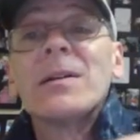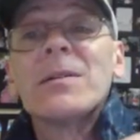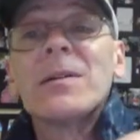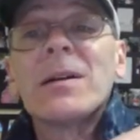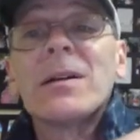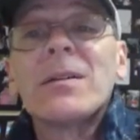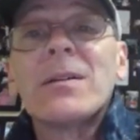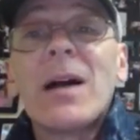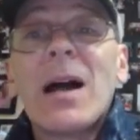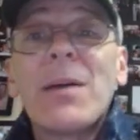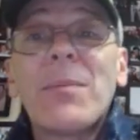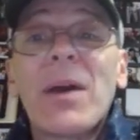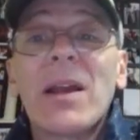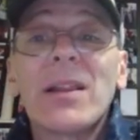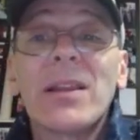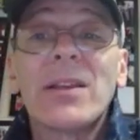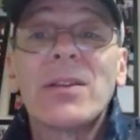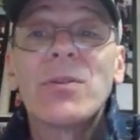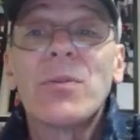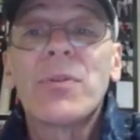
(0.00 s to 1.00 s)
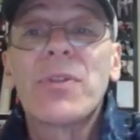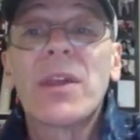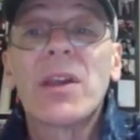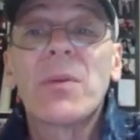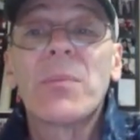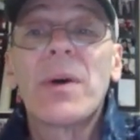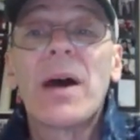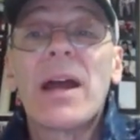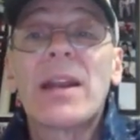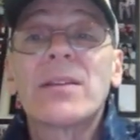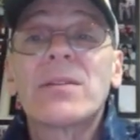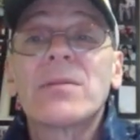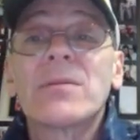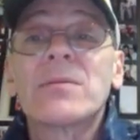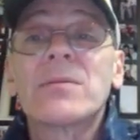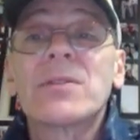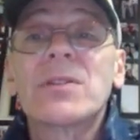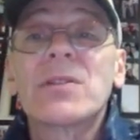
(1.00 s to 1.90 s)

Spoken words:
Well, I might let you think about it and